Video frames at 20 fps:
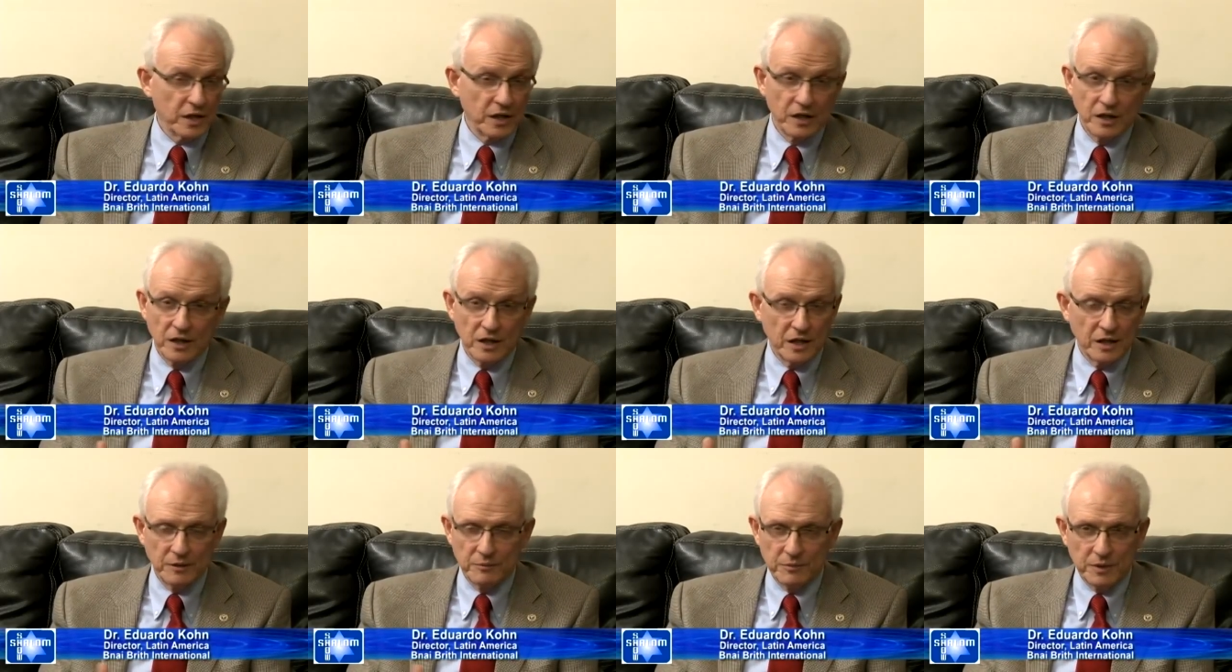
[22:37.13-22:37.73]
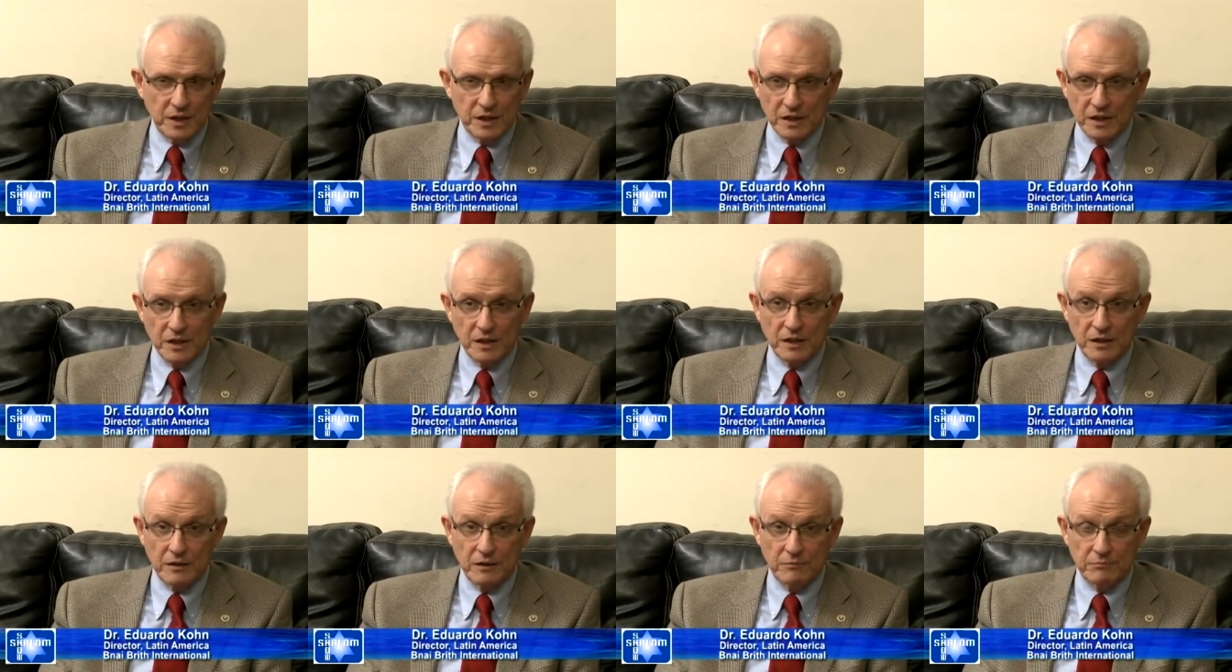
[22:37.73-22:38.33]
I, am
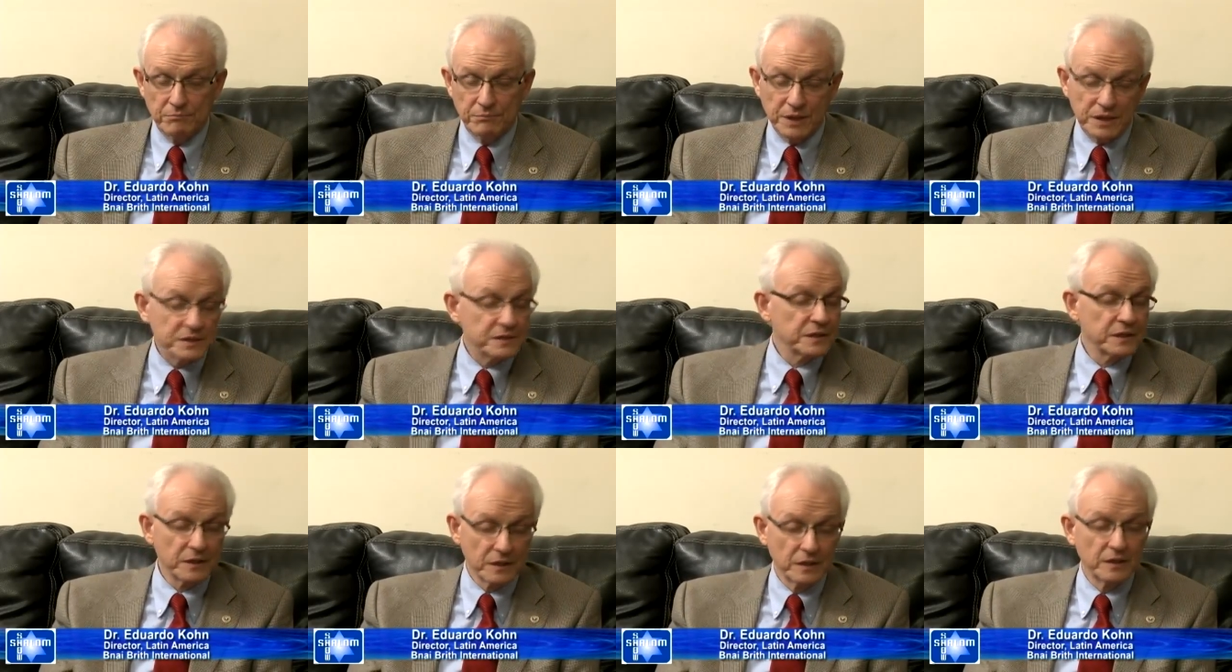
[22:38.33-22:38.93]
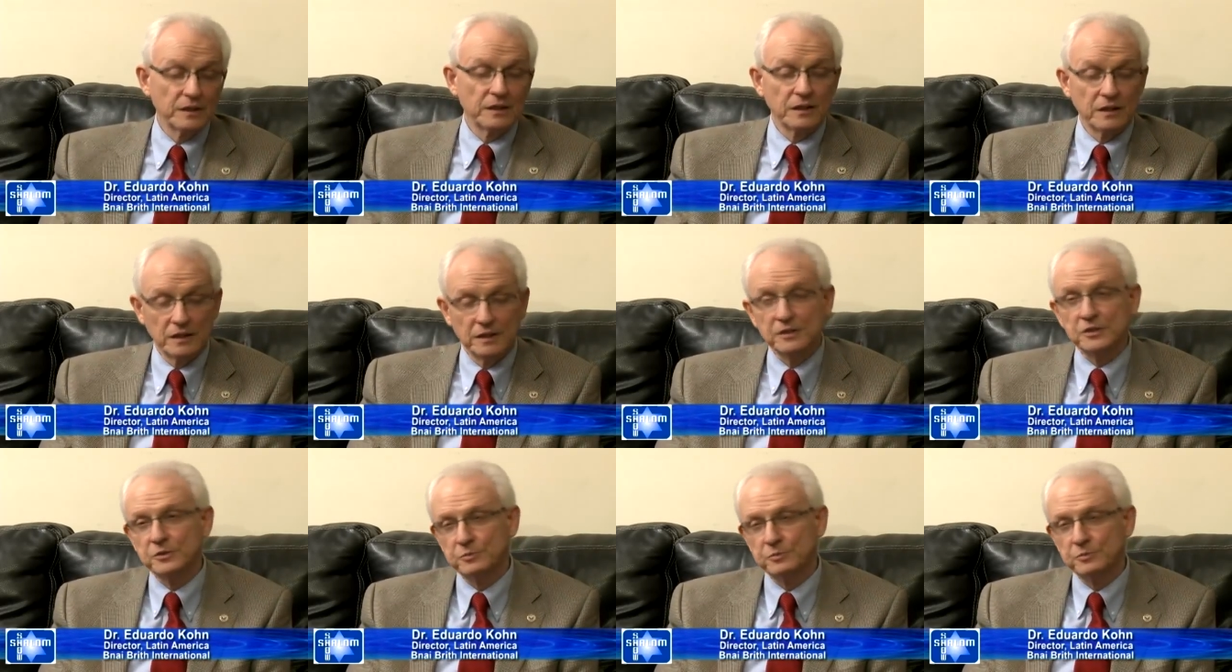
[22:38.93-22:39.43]
uh, basically uh,